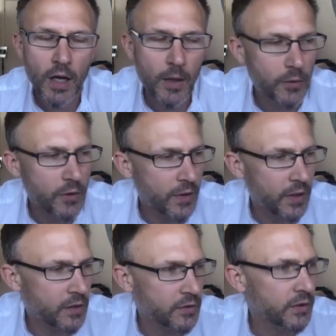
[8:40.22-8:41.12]
which I
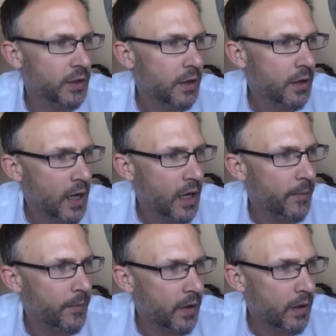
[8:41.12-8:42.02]
think is
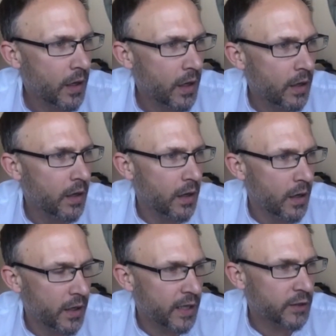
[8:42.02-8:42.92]

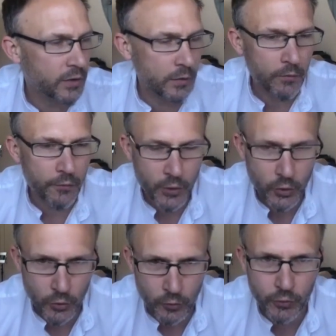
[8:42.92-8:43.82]
an excellent
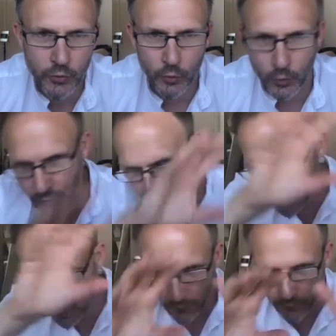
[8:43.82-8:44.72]
visual resource so
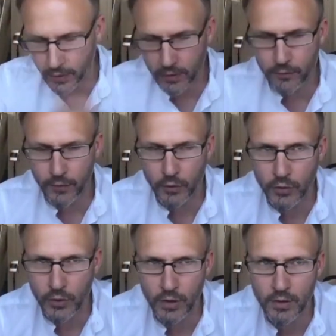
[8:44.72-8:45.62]
you can follow the flow
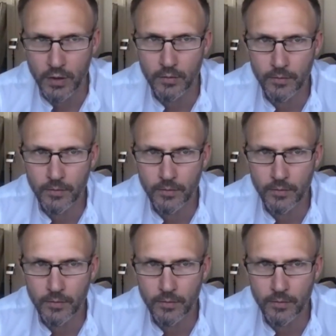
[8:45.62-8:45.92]
chart down.